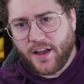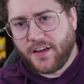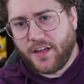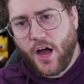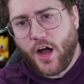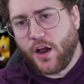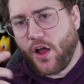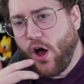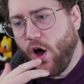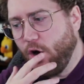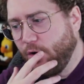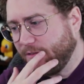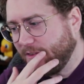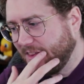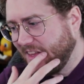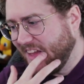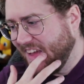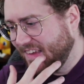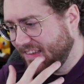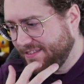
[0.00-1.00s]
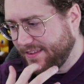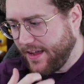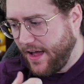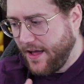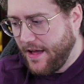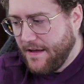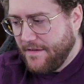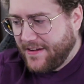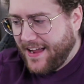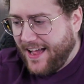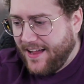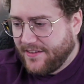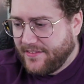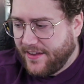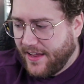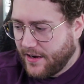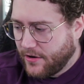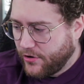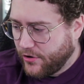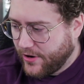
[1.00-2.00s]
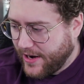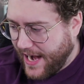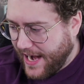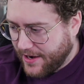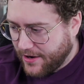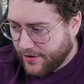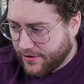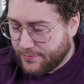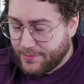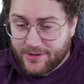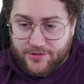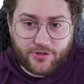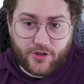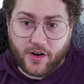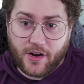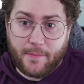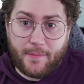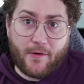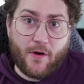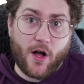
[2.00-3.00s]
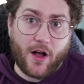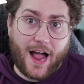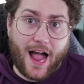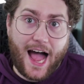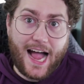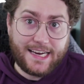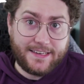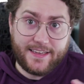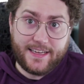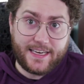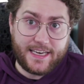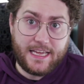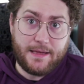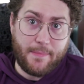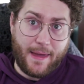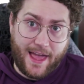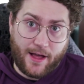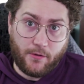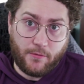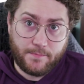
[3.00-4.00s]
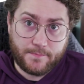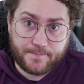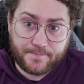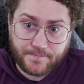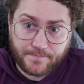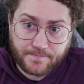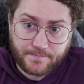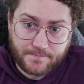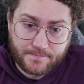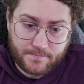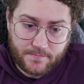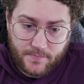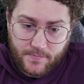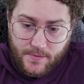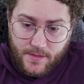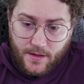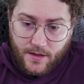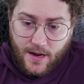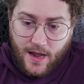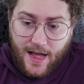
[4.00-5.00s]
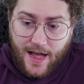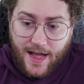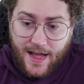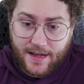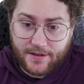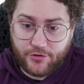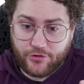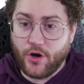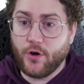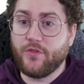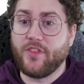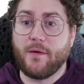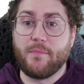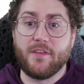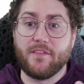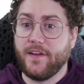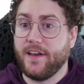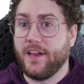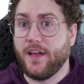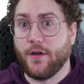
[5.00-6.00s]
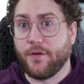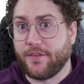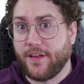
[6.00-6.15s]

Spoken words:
Gung Ho's list of content creators, which, don't get me wrong, I did email. I showed them the videos